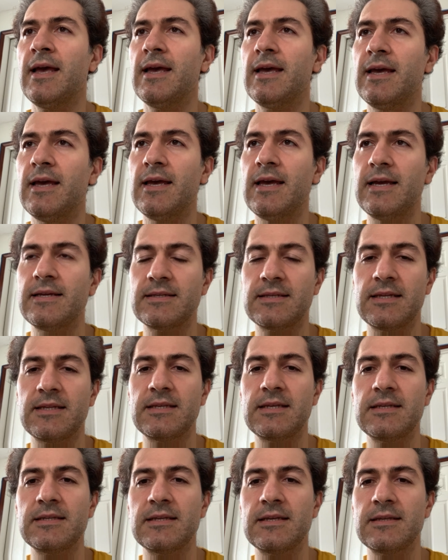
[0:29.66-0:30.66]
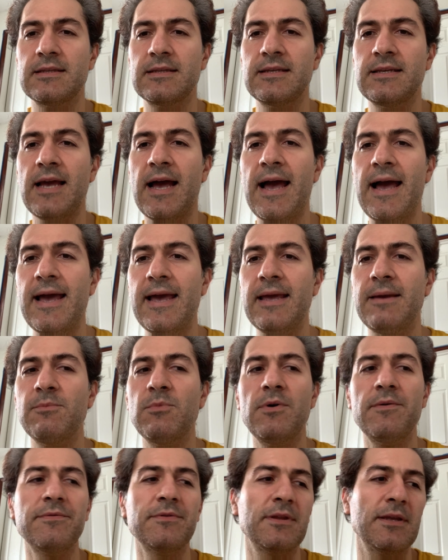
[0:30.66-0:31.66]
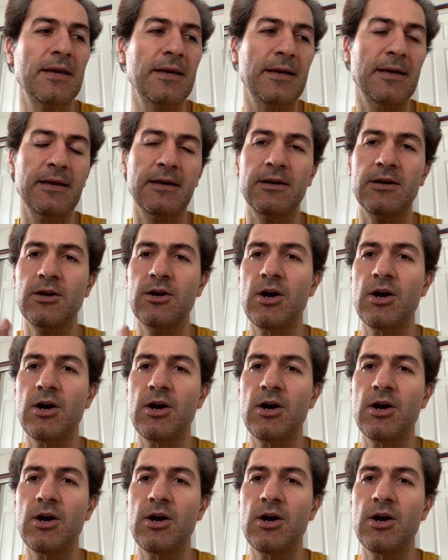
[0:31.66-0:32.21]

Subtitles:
as the time of the